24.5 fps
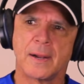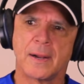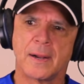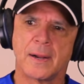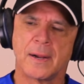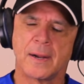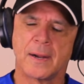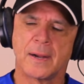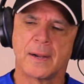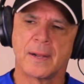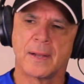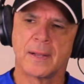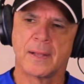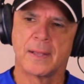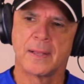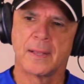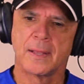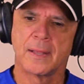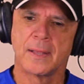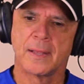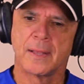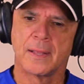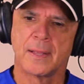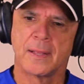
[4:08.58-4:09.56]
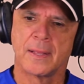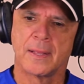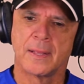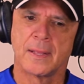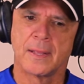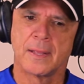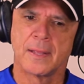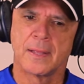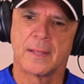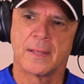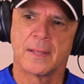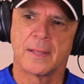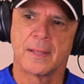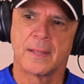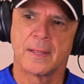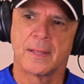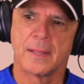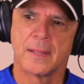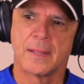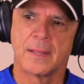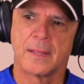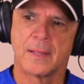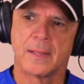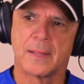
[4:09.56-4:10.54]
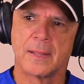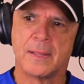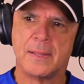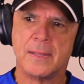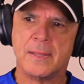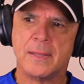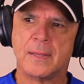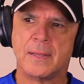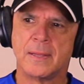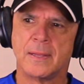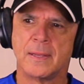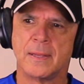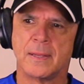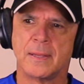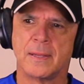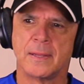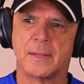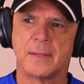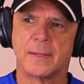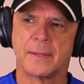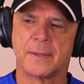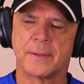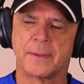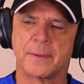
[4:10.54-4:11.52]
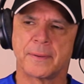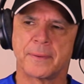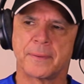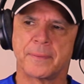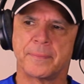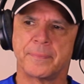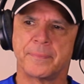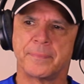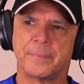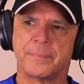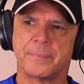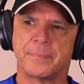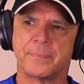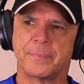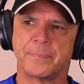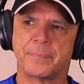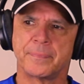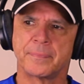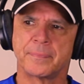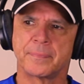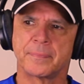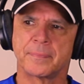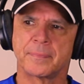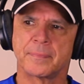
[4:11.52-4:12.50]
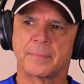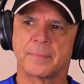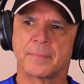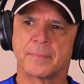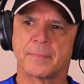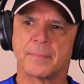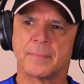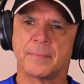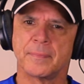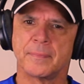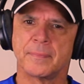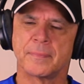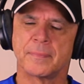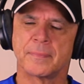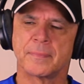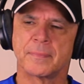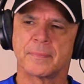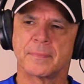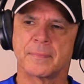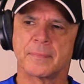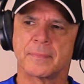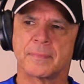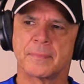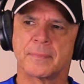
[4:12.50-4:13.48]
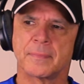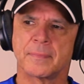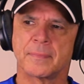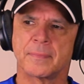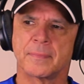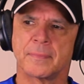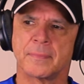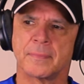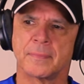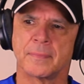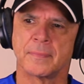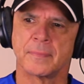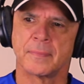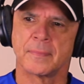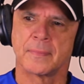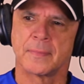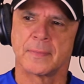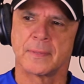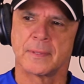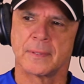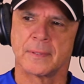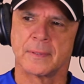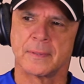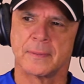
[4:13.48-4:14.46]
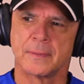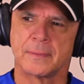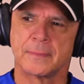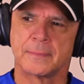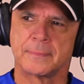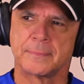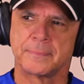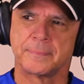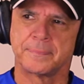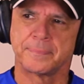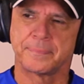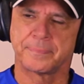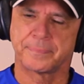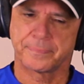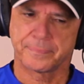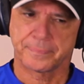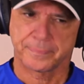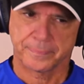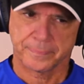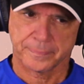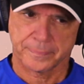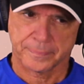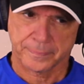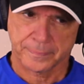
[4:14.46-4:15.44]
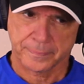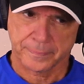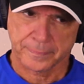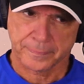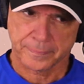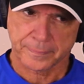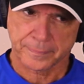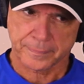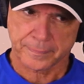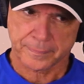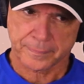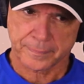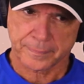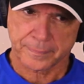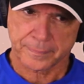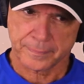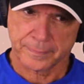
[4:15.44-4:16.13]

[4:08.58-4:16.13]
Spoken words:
[no speech]